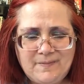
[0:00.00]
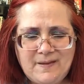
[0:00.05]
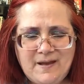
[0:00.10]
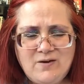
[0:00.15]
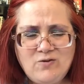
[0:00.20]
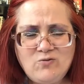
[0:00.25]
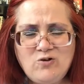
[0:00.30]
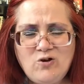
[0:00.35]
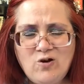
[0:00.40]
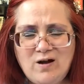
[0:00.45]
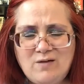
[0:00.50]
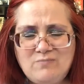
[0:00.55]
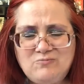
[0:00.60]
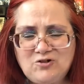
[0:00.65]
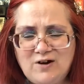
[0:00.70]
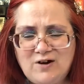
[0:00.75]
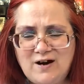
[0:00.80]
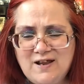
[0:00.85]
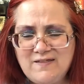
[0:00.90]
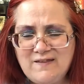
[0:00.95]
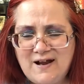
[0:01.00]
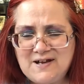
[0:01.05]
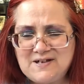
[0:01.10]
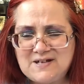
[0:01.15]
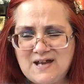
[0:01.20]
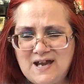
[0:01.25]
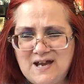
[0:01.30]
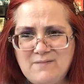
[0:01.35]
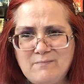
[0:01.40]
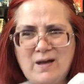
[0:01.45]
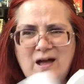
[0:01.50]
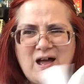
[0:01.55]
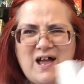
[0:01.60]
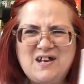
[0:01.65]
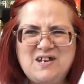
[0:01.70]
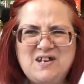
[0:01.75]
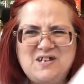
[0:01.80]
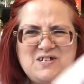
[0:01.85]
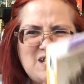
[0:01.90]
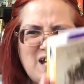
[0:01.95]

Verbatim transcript: I don't know I'm trying to like take my